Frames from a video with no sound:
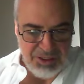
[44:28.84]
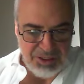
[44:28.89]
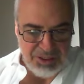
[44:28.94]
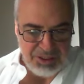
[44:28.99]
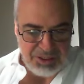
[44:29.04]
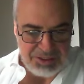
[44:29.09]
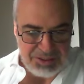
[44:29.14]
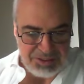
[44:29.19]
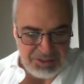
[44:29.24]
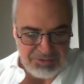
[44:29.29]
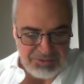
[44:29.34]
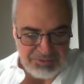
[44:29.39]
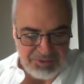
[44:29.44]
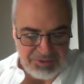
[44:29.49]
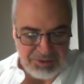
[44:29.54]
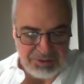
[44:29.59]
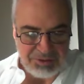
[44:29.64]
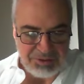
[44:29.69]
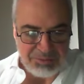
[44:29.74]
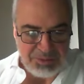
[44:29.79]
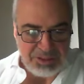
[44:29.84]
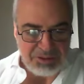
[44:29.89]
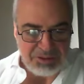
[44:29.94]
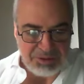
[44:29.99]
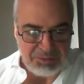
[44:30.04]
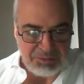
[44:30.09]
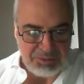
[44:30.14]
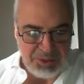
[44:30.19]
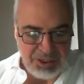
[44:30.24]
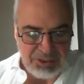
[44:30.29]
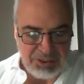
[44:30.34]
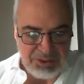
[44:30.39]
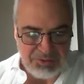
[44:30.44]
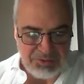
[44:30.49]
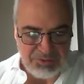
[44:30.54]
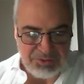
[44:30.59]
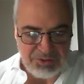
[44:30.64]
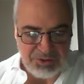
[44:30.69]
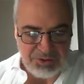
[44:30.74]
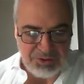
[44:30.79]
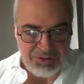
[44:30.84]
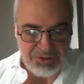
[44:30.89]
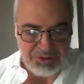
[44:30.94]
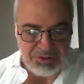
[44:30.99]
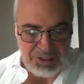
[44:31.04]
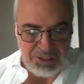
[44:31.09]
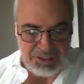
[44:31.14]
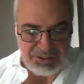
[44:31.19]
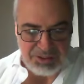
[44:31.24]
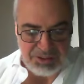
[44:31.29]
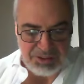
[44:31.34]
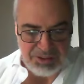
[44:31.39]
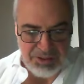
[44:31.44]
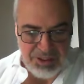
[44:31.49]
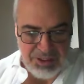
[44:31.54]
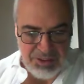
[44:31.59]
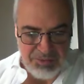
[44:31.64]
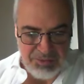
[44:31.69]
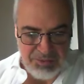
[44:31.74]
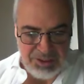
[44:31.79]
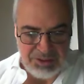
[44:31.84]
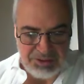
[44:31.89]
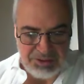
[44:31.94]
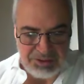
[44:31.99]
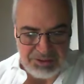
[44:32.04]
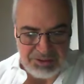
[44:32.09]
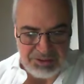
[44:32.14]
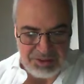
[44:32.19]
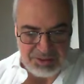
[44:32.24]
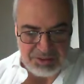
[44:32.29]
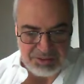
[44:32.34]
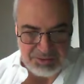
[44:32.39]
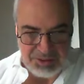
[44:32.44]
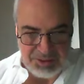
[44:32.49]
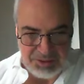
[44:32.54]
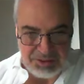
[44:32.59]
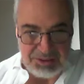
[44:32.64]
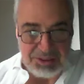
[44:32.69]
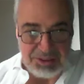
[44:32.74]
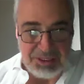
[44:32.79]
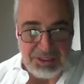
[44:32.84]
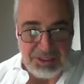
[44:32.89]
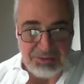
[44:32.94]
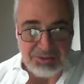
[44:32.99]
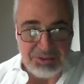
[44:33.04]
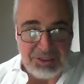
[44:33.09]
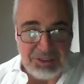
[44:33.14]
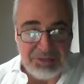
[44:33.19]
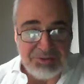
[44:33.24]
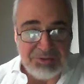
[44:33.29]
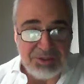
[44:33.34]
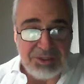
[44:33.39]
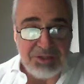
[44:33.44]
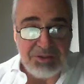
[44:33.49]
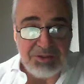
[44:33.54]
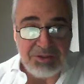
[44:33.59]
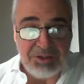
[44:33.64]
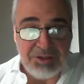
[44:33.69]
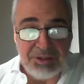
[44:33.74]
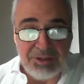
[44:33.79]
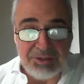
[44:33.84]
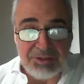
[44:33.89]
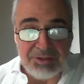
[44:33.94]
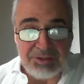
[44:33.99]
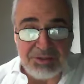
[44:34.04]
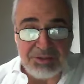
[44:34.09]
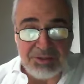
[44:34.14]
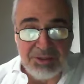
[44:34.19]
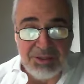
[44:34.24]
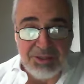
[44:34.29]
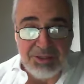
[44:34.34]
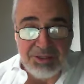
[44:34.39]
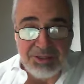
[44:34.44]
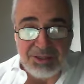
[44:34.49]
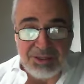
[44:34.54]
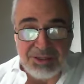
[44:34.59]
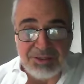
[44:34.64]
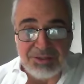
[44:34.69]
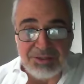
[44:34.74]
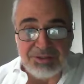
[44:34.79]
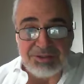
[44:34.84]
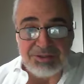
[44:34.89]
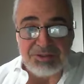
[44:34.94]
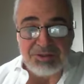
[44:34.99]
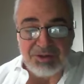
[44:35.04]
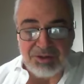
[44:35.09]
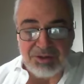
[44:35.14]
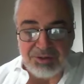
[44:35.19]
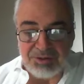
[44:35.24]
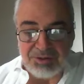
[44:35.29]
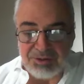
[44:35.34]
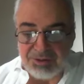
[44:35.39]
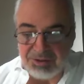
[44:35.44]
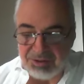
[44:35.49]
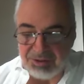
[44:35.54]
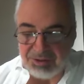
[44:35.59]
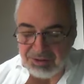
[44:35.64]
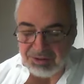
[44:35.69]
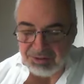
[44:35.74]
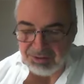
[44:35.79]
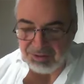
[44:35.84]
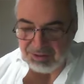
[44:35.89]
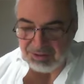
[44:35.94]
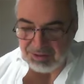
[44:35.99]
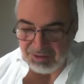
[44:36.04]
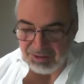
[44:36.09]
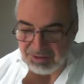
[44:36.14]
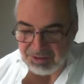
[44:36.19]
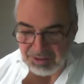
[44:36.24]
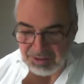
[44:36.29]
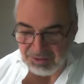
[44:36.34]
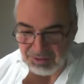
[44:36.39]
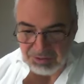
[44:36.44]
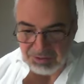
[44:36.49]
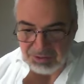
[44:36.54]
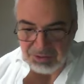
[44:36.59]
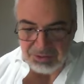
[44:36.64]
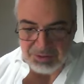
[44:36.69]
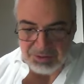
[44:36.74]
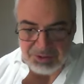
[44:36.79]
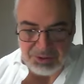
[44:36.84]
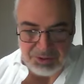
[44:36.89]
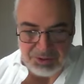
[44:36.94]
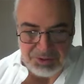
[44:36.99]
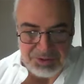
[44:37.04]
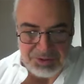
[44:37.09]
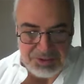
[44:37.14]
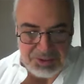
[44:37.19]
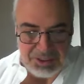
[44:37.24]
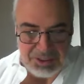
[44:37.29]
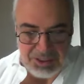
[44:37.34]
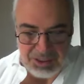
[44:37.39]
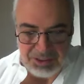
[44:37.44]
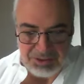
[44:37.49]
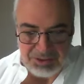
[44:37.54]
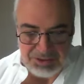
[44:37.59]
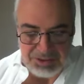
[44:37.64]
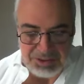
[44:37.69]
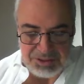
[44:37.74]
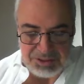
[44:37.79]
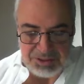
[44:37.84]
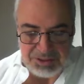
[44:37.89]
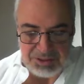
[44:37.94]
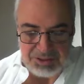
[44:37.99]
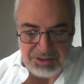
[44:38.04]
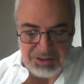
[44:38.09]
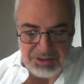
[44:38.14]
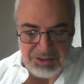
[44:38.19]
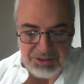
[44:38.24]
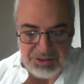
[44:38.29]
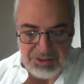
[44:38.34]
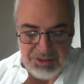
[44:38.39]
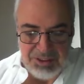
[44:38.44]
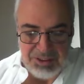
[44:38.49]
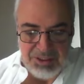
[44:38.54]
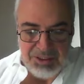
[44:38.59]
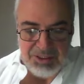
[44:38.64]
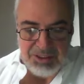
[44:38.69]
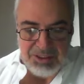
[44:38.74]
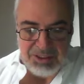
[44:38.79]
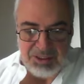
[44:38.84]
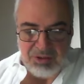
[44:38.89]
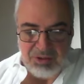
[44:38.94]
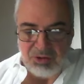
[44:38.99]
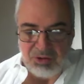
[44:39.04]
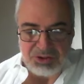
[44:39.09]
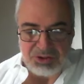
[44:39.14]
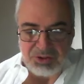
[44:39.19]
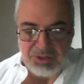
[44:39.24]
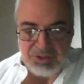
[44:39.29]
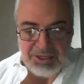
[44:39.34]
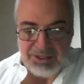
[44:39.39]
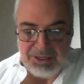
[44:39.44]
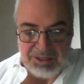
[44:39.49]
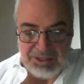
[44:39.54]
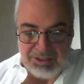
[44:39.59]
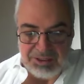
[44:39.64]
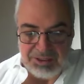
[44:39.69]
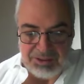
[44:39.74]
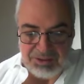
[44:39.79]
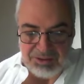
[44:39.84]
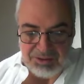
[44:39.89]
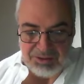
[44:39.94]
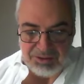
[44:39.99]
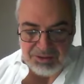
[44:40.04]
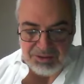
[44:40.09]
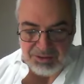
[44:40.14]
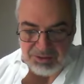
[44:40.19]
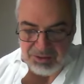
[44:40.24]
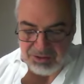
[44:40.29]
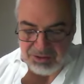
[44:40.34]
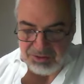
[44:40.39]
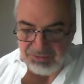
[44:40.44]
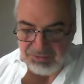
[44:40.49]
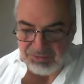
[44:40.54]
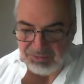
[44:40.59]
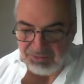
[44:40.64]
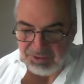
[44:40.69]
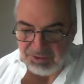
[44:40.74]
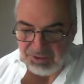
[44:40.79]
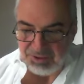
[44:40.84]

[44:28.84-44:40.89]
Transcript: that's the fundamental part if you're going to actually make the system understand what navigation is. And it's not there's nothing to do with orange colors. Also, I get a lot of